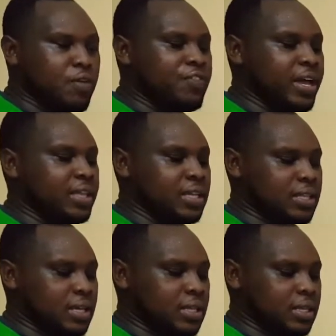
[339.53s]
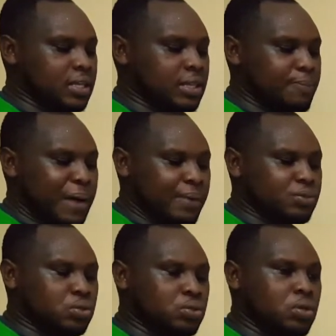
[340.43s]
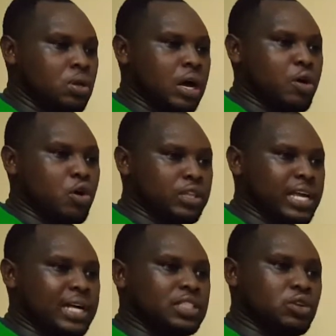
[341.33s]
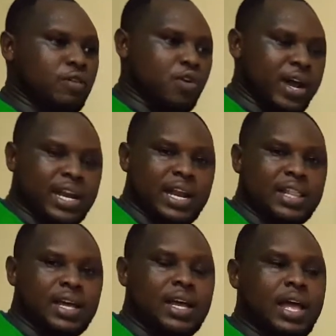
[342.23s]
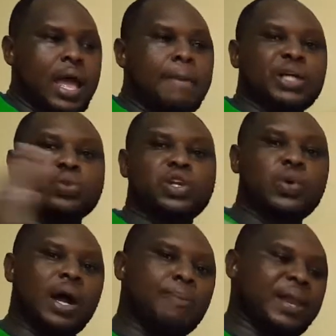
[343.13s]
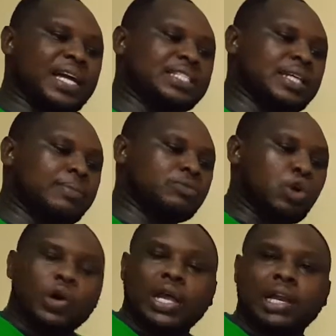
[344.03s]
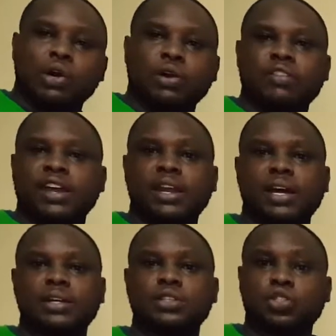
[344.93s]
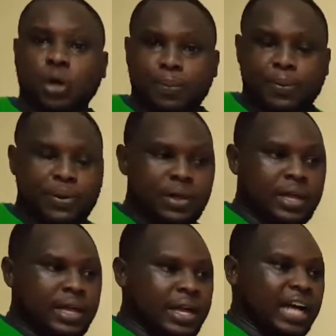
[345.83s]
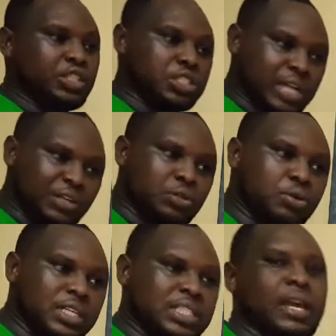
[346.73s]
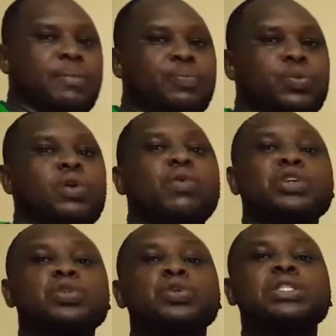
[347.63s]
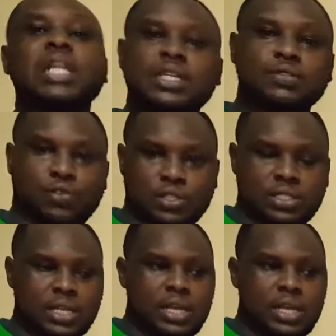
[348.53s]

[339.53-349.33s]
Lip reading: the palms or the hands over one another. But when you apply some oil or even soap and you try to do the same, you're going to use less force.